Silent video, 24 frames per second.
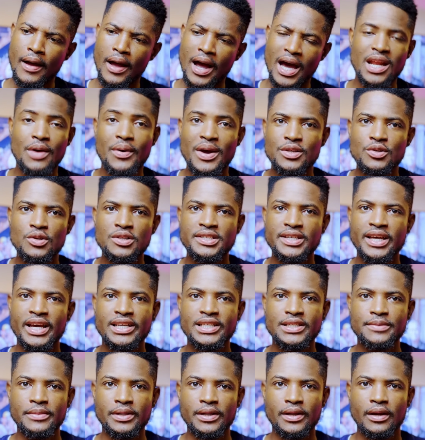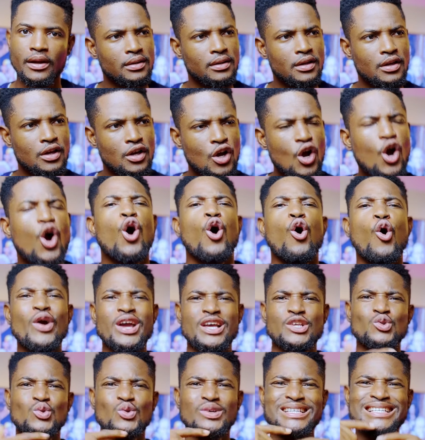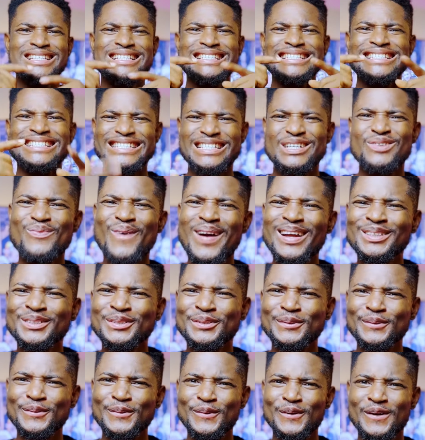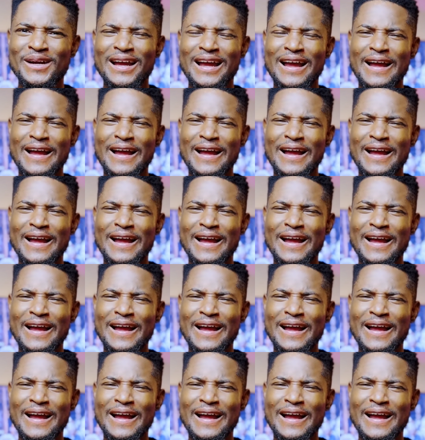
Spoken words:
Otherwise, don't text me. Okay, so she went to